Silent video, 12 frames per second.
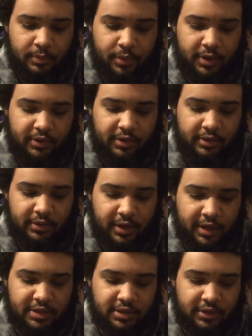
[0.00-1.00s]
but
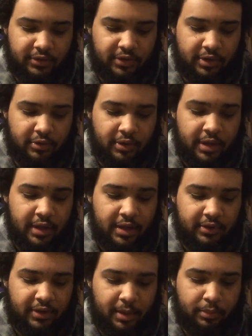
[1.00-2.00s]
Takeshita still
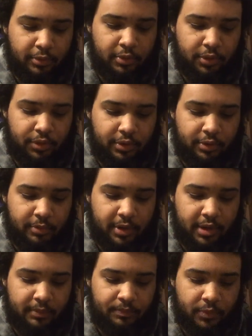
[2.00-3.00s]
hits a blue thunder
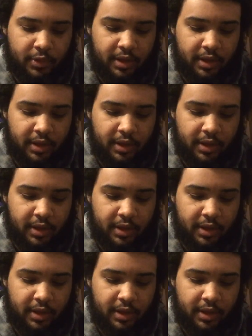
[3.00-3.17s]
bomb,